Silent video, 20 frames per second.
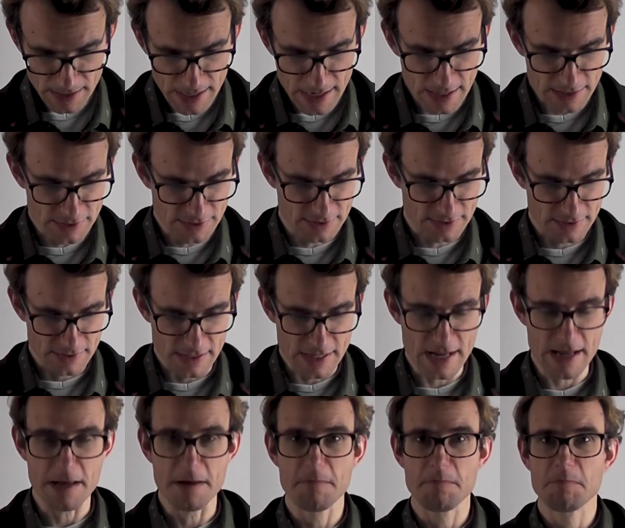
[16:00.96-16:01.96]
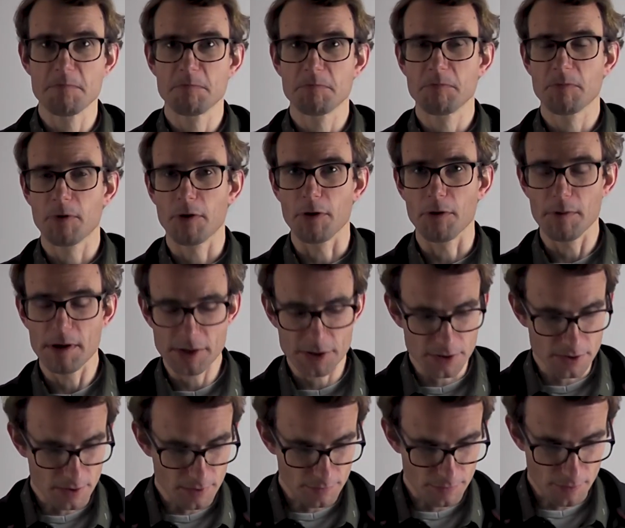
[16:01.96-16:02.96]
It's the
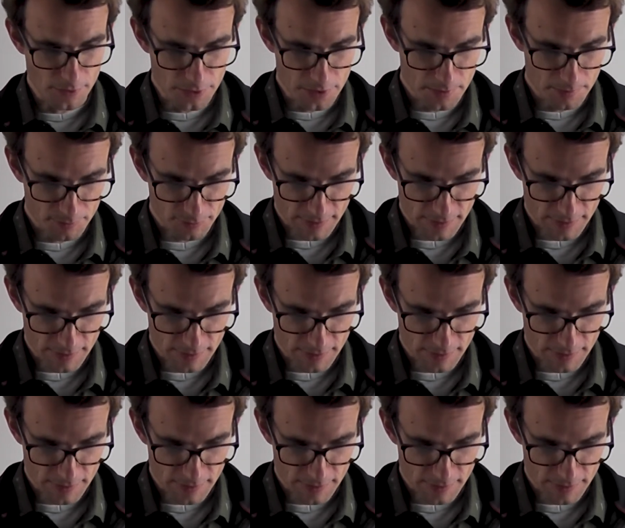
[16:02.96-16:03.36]
original volume